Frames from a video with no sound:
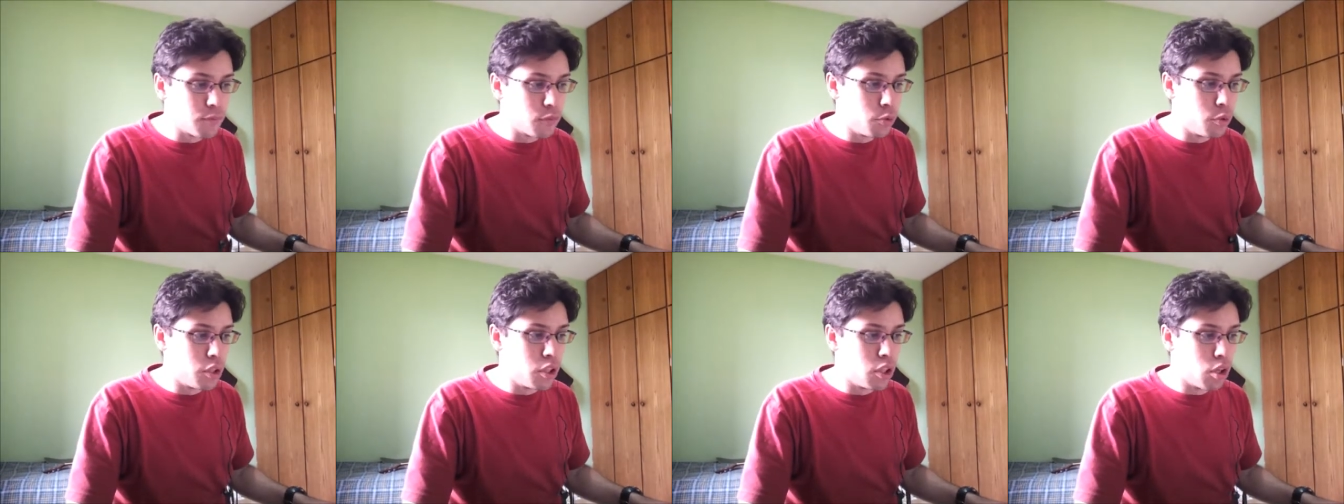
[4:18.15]

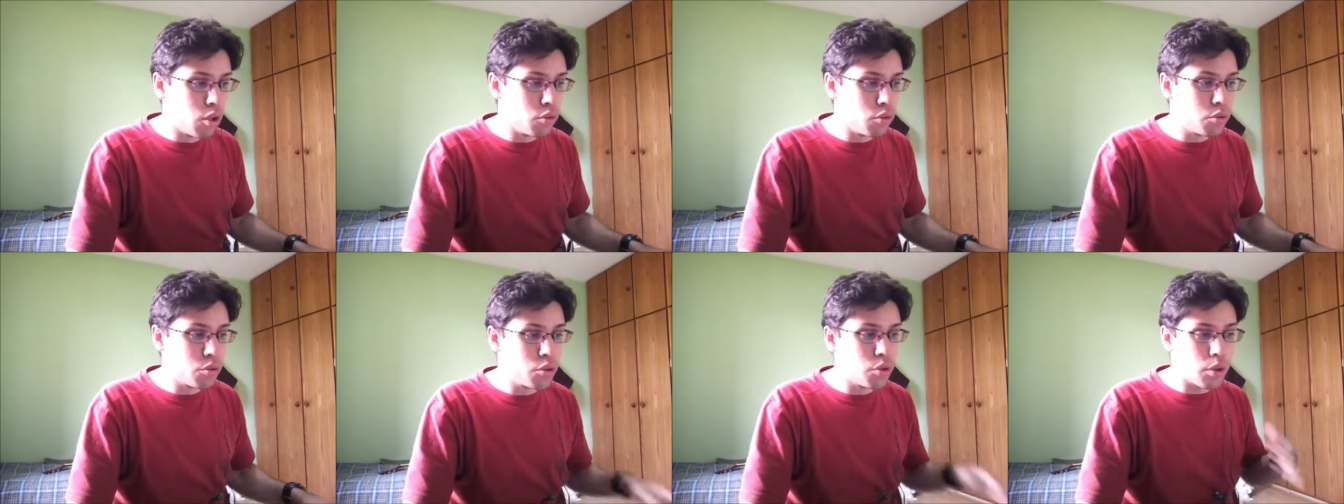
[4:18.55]
we
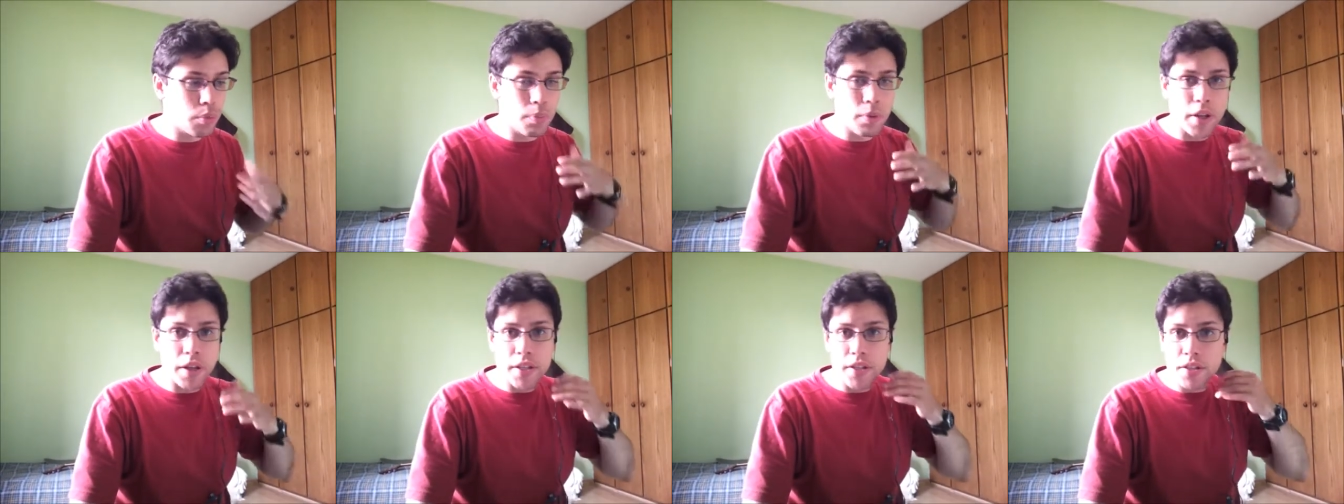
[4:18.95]
go to a
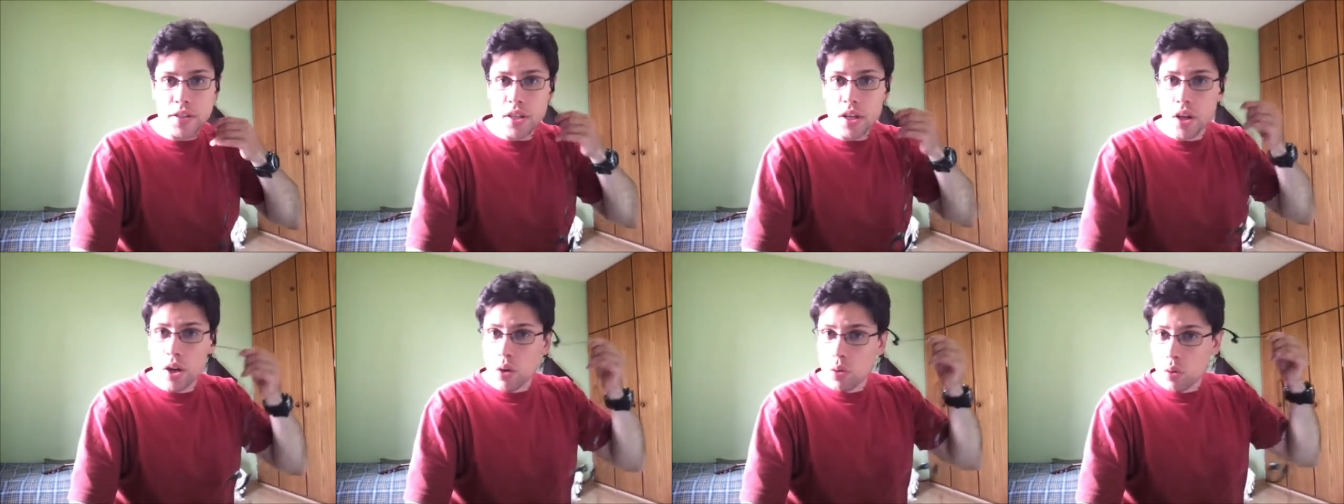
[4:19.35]

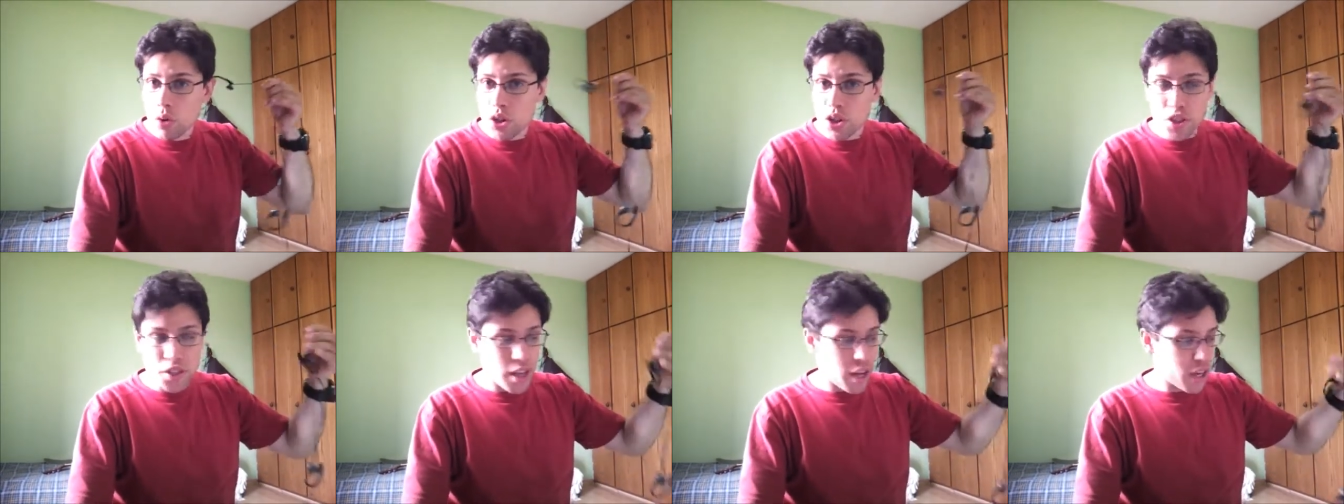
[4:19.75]
place
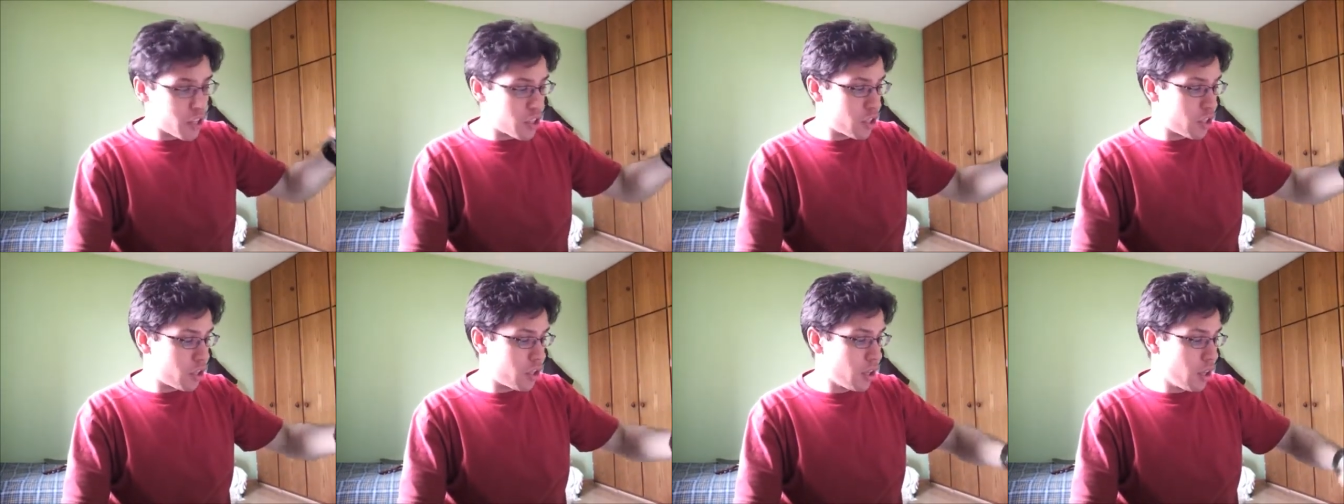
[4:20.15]
which is
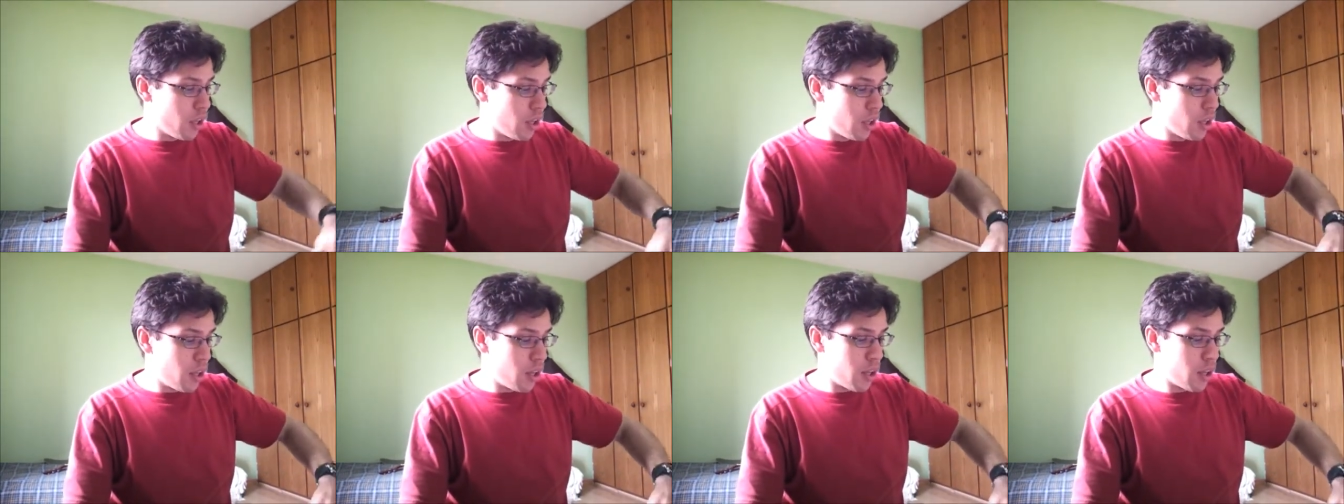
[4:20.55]
actually
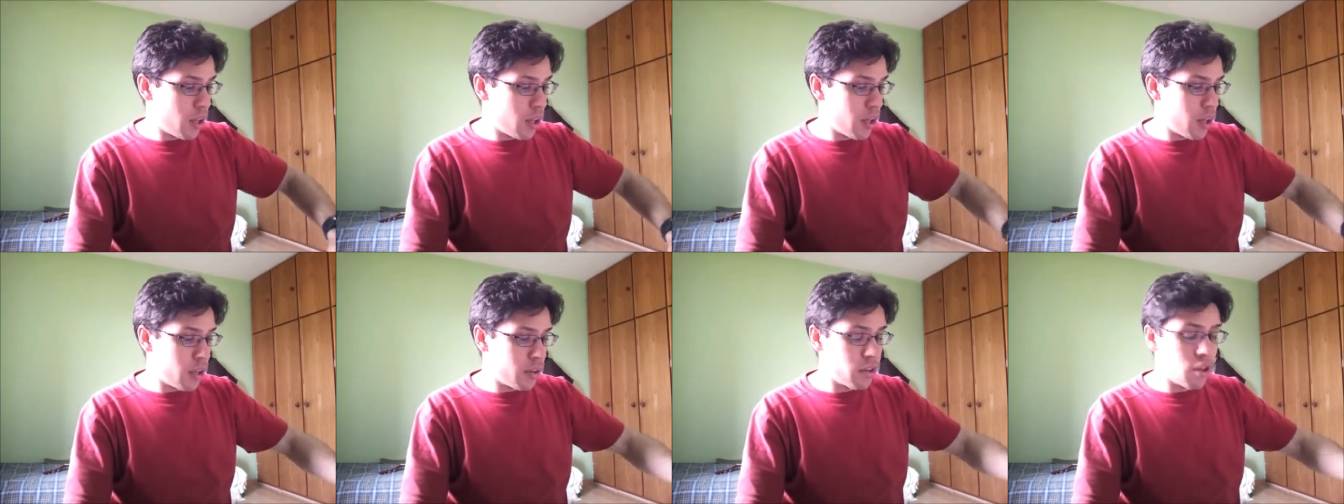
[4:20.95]

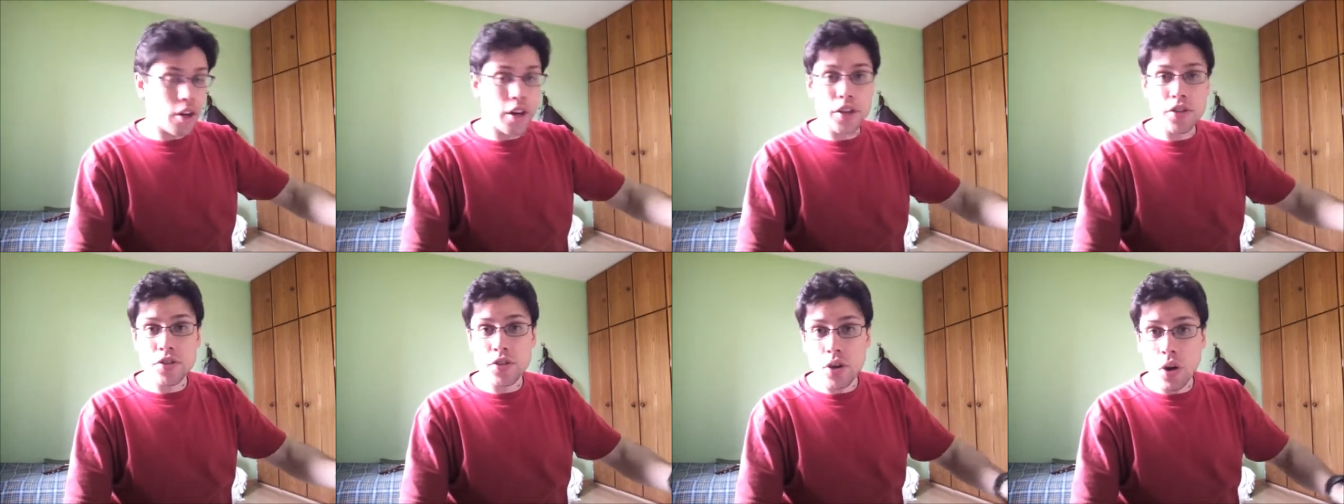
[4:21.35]
uh, not
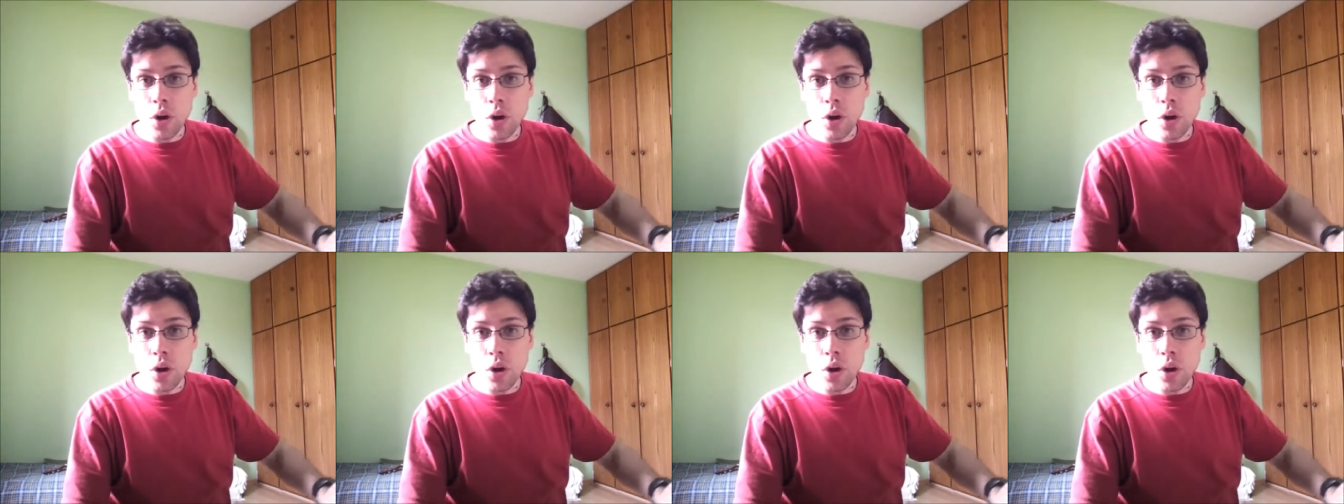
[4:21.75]
as